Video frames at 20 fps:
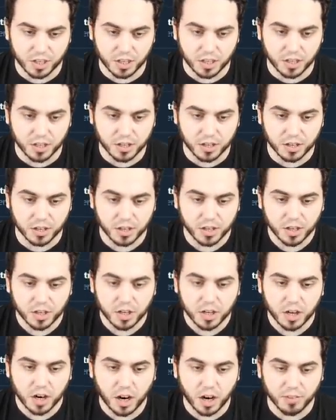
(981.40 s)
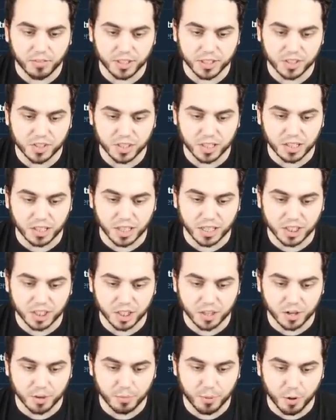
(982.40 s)
here. Obviously,
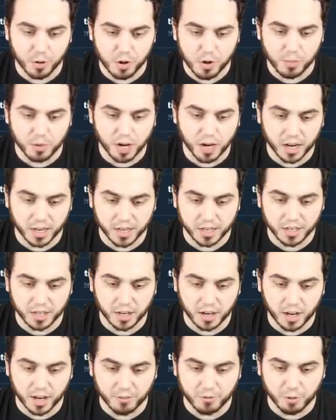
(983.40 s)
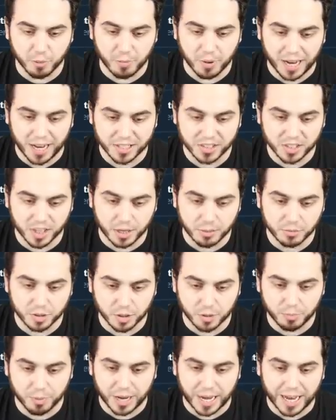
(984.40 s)
legendary Pokemon uh, from past games are
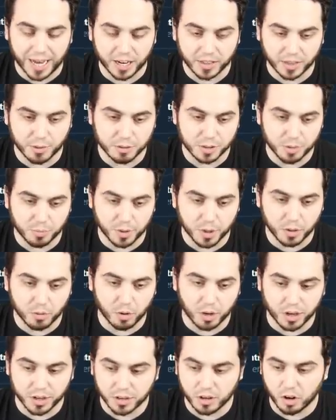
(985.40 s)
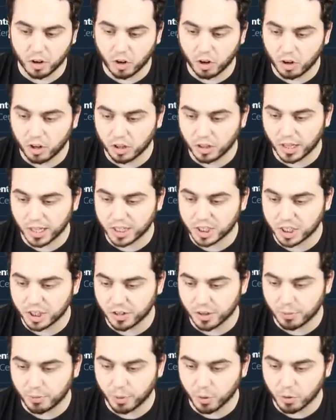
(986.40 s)
back. That was a big one. All
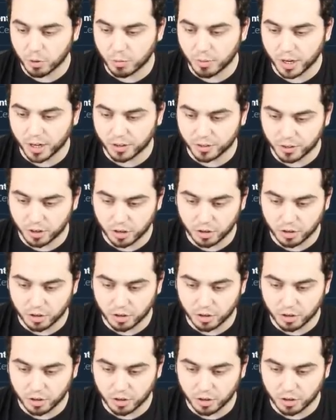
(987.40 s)
legendary Pokemon are, are